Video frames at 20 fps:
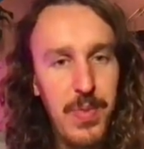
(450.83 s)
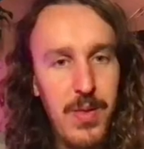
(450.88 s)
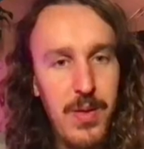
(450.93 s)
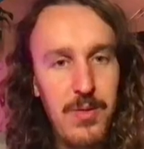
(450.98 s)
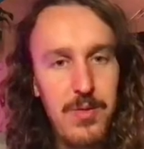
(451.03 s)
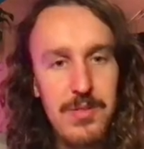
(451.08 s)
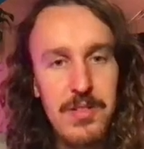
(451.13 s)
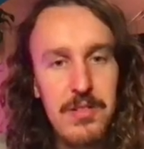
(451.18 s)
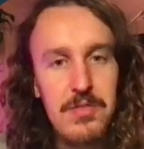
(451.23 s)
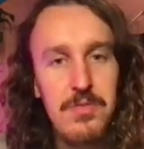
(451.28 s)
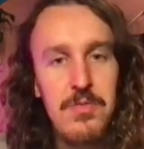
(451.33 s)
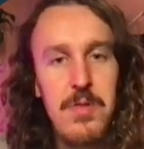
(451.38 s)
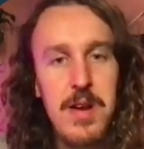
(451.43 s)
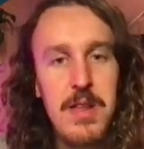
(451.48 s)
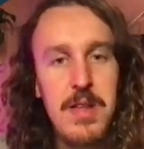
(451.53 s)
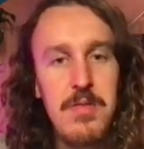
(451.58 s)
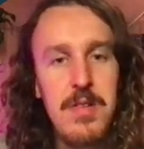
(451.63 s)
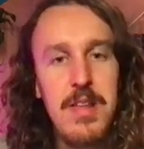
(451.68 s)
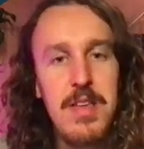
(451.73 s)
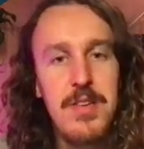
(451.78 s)
Which is really,
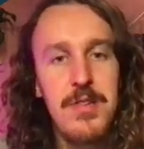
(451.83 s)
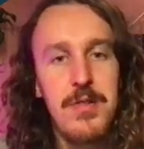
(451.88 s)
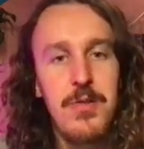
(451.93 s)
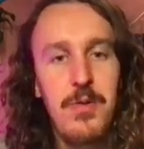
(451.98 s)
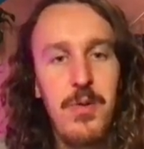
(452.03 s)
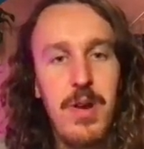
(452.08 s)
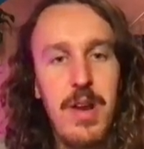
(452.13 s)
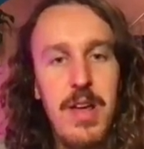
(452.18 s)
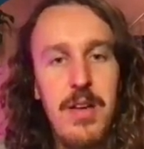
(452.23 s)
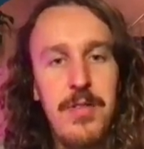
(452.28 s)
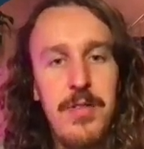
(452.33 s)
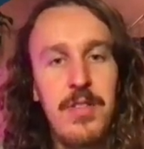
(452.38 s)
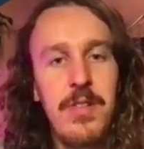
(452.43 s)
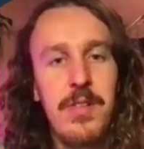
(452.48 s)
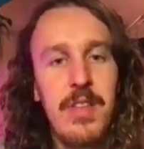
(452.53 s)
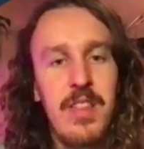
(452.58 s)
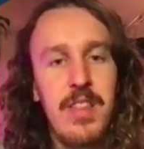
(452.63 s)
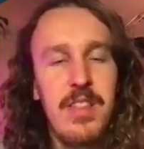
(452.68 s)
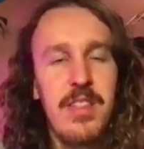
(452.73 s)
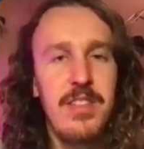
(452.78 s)
really cool. You know, for
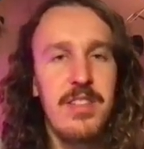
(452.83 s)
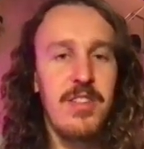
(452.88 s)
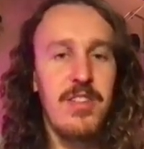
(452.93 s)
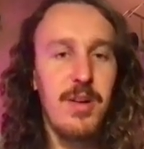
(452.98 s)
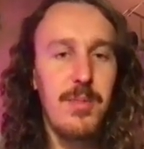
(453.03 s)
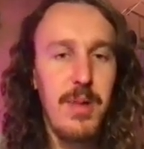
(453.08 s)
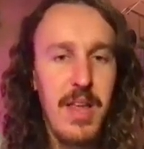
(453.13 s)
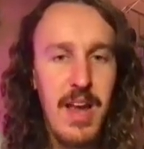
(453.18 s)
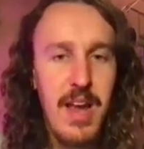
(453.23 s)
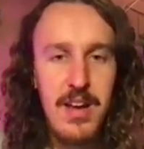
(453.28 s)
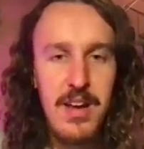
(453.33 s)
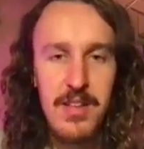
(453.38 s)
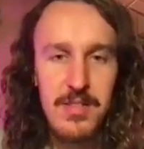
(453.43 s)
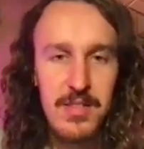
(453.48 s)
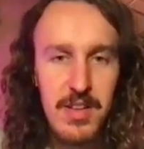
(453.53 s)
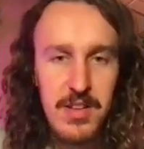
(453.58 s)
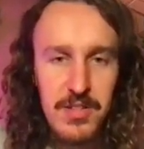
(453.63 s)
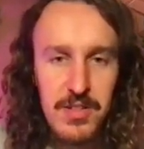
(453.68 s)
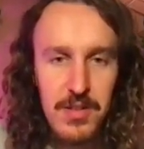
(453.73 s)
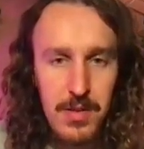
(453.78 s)
something as complicated as
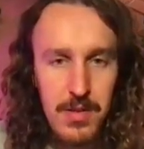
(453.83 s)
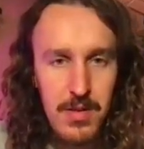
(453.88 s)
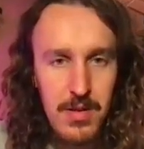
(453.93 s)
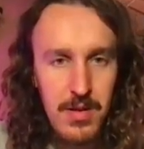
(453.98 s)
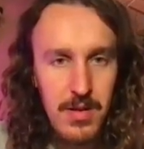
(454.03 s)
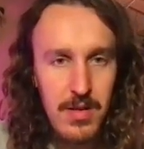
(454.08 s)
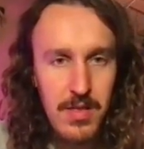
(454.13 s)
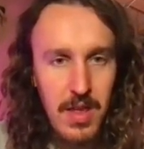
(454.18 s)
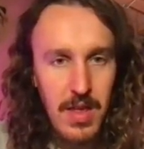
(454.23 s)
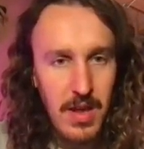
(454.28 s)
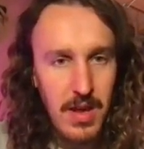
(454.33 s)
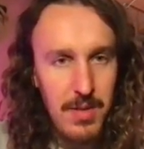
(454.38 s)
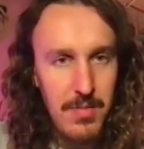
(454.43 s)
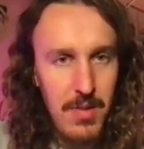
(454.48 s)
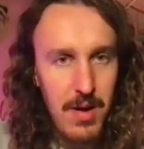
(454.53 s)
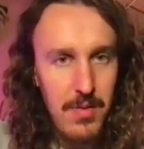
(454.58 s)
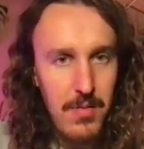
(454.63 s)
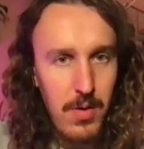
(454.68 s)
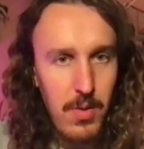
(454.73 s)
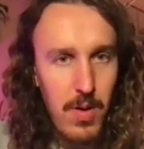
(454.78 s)
this, you'd think it
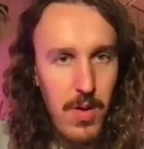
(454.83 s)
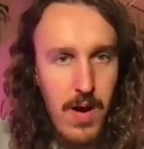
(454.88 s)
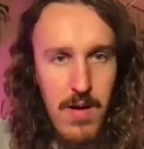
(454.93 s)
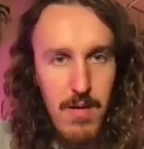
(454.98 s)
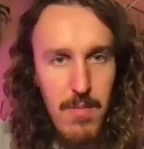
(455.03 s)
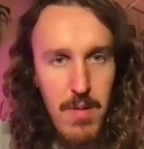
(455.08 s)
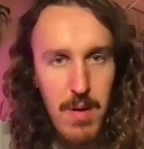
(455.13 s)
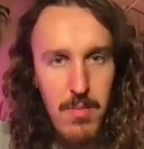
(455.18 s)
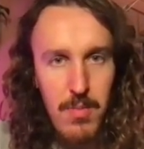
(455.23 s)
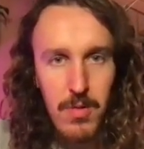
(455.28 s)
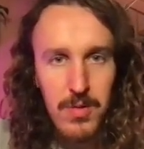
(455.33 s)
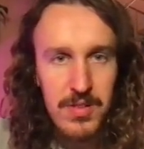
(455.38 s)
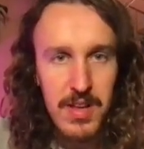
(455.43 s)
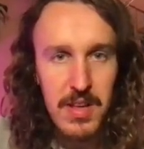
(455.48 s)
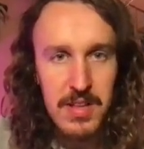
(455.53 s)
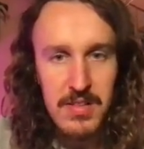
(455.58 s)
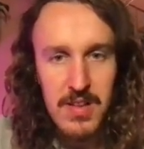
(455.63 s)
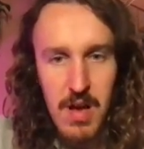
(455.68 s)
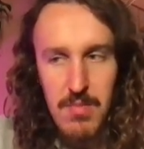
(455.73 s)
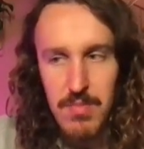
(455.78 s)
might require a bit more
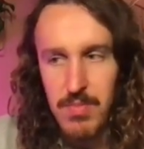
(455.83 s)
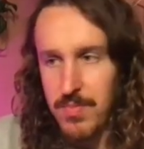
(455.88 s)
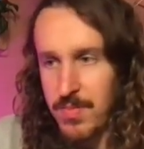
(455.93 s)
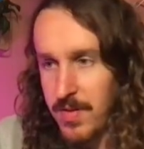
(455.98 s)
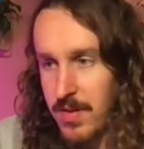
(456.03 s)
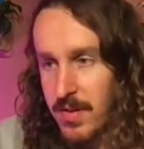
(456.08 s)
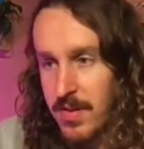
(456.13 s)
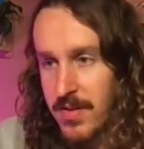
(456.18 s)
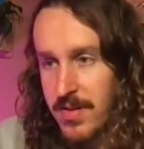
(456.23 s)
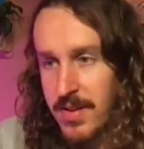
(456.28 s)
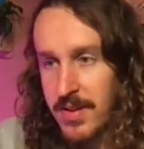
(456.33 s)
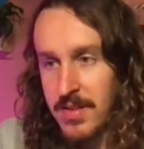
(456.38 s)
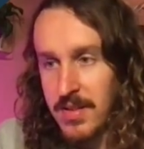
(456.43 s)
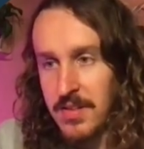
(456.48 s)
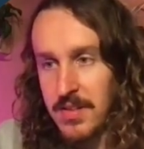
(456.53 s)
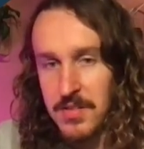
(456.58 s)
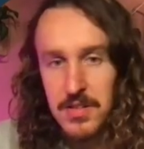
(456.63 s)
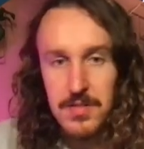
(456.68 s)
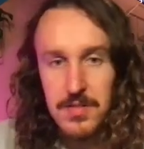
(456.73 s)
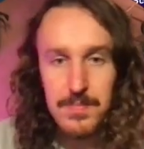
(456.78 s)
setup, but it
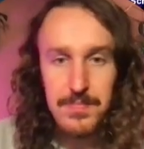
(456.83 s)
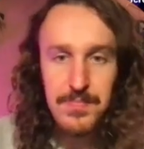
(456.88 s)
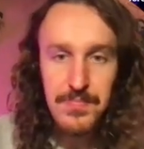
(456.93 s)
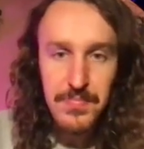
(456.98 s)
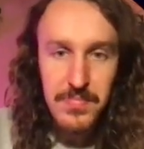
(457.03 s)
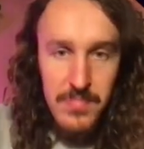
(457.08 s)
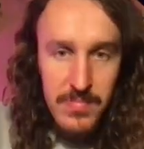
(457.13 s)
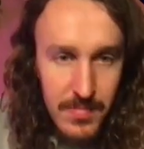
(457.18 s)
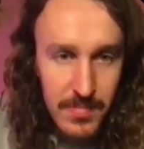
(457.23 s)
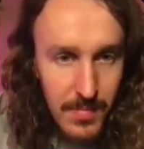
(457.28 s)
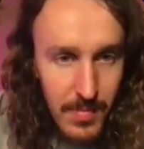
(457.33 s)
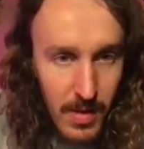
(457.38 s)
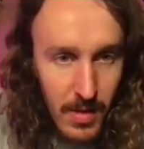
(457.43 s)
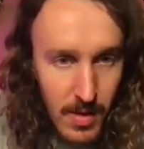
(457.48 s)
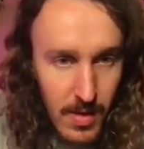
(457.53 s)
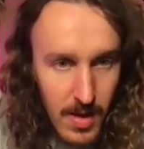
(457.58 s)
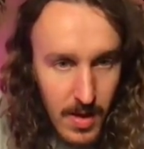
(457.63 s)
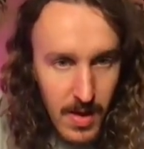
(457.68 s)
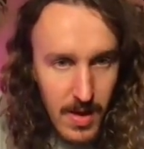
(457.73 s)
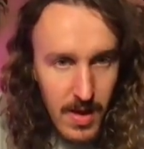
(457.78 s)
doesn't.
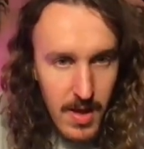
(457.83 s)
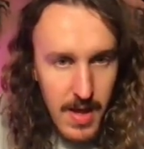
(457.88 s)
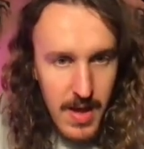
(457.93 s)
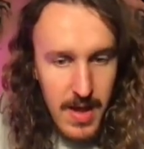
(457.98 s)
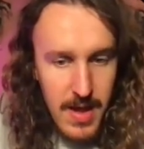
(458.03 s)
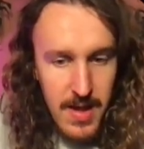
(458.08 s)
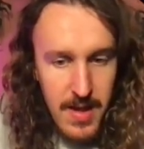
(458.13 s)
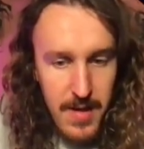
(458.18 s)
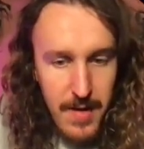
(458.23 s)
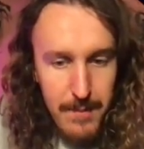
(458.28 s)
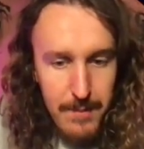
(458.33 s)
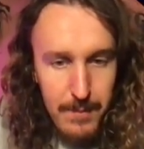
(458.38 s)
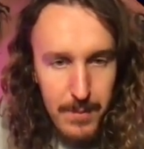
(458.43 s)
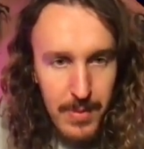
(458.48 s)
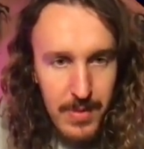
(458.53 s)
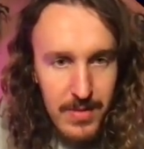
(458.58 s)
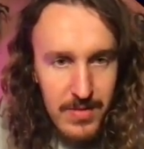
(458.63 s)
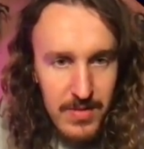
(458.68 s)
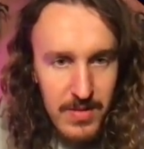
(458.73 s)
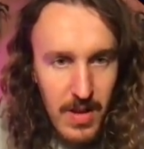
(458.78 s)

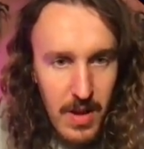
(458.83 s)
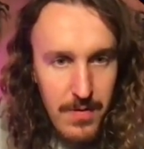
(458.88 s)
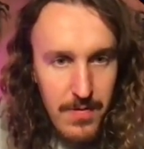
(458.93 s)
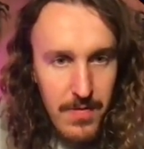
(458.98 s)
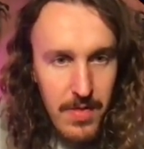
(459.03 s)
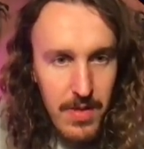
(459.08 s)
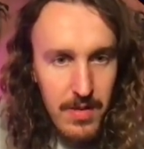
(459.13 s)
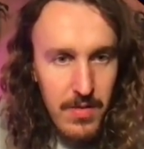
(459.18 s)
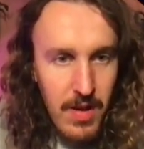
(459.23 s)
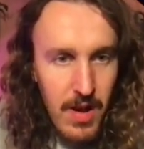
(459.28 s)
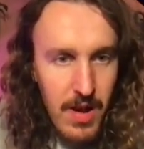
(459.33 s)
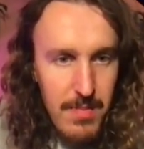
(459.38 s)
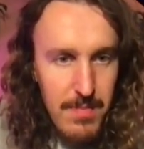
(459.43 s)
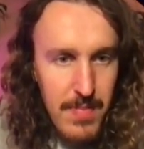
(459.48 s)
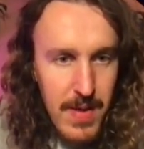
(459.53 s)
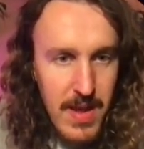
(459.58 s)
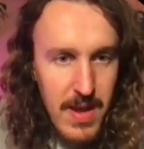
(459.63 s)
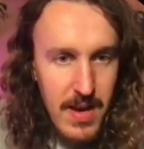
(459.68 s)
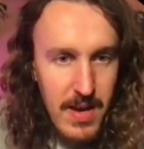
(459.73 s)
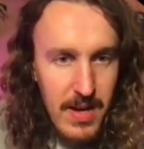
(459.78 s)
So for the time
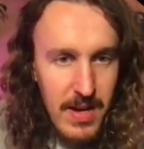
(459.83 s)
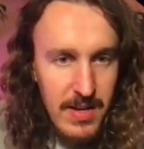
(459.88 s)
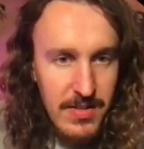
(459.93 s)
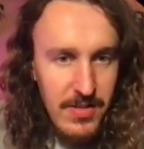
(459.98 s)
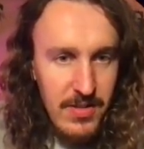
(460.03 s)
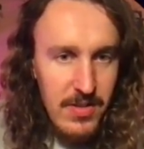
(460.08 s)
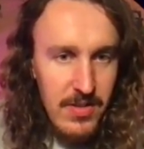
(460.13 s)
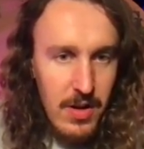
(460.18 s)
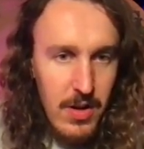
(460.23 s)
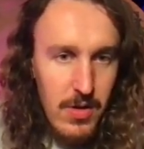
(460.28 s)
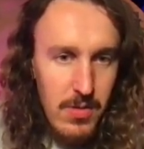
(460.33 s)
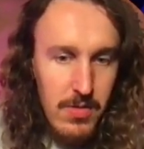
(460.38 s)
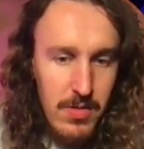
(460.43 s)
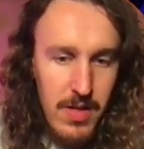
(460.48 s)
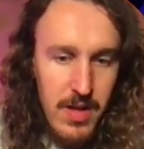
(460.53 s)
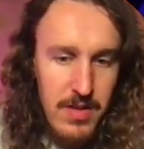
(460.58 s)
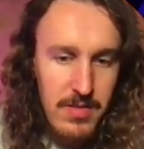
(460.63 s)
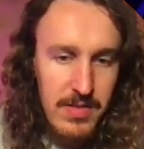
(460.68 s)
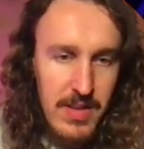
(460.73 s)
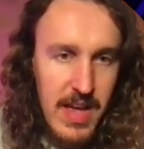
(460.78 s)
being, let's just log
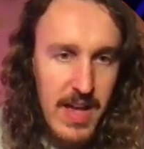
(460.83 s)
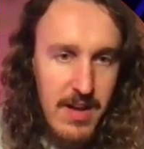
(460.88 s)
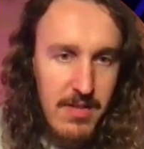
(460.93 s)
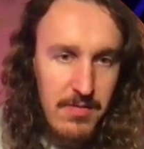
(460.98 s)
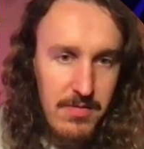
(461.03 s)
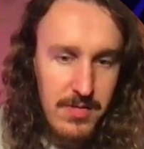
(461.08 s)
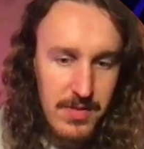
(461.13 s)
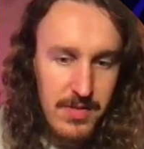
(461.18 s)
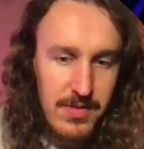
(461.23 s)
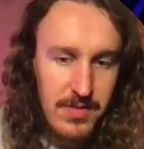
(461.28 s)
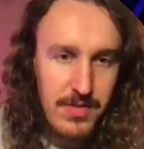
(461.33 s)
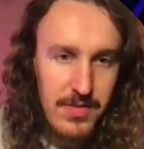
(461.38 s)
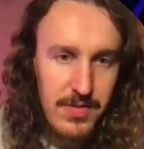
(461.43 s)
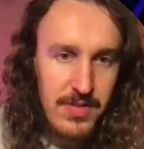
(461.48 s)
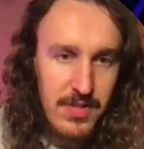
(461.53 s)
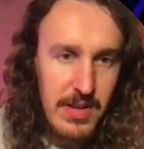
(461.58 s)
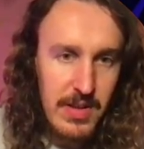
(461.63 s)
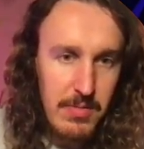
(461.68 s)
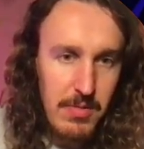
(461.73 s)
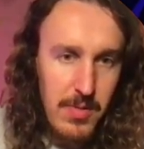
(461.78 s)
those out to
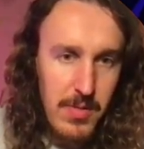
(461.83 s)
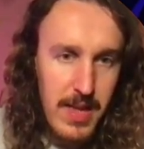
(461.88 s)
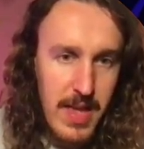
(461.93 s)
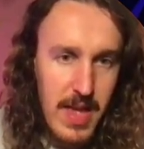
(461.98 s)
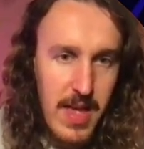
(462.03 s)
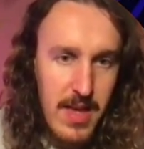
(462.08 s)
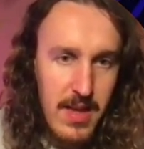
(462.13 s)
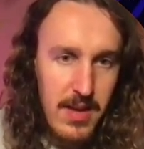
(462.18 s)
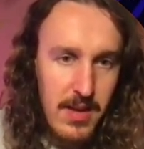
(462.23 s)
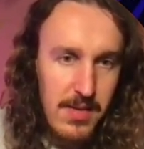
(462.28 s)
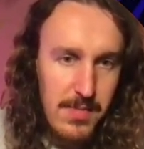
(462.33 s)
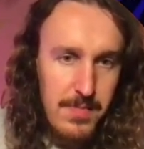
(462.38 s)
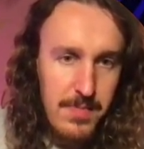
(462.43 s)
see what we're getting.